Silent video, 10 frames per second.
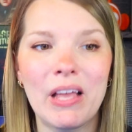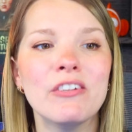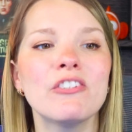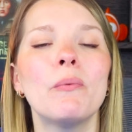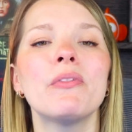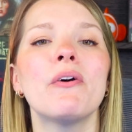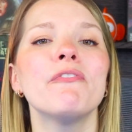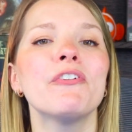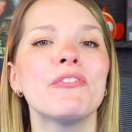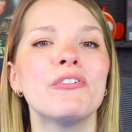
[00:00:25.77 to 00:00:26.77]
So
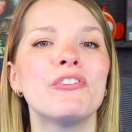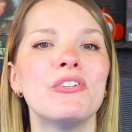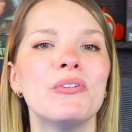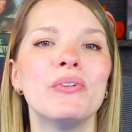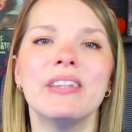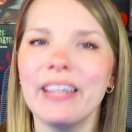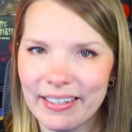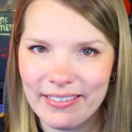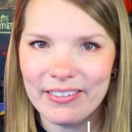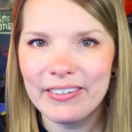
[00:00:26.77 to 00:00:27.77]
without further ado,
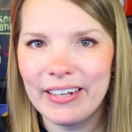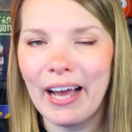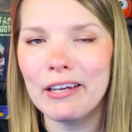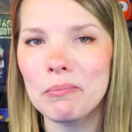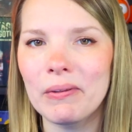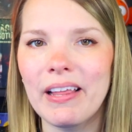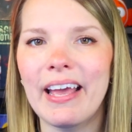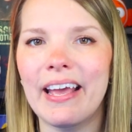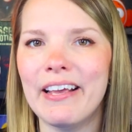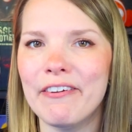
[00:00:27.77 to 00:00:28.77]
let's learn how to
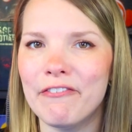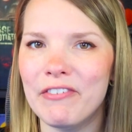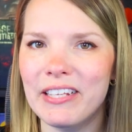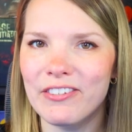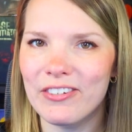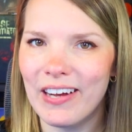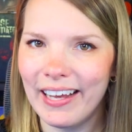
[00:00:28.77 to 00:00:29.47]
play Feaster